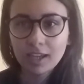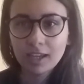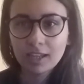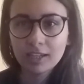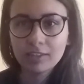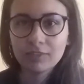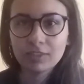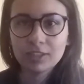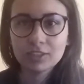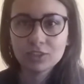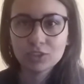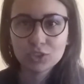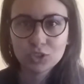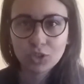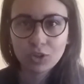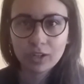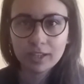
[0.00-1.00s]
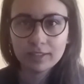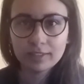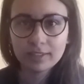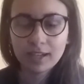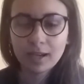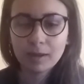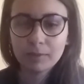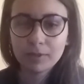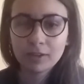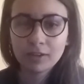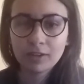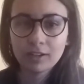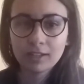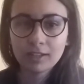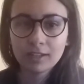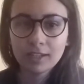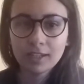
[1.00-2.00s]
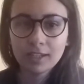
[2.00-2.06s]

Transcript: and even enjoyed. I'm not